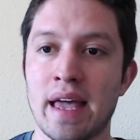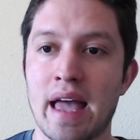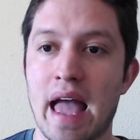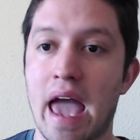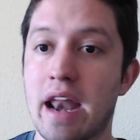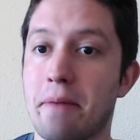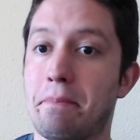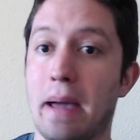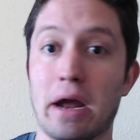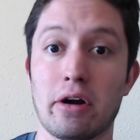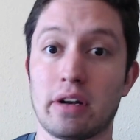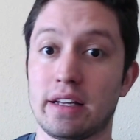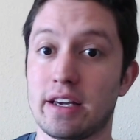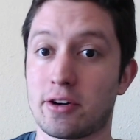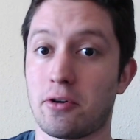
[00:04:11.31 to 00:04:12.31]
and
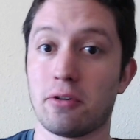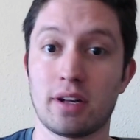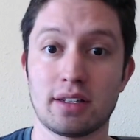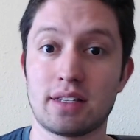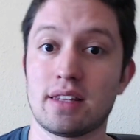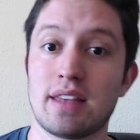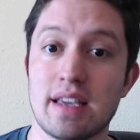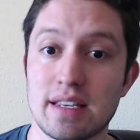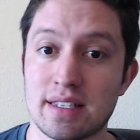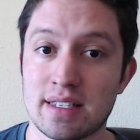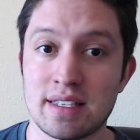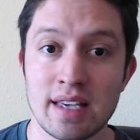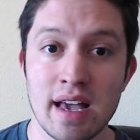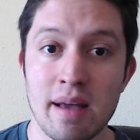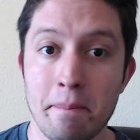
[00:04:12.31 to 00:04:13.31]
apparently, according to
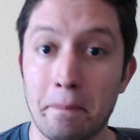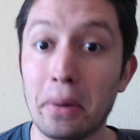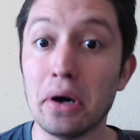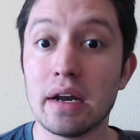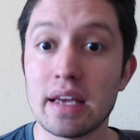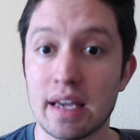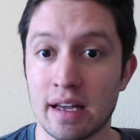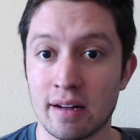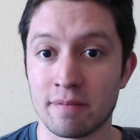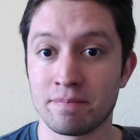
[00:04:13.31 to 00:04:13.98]
this, Pudding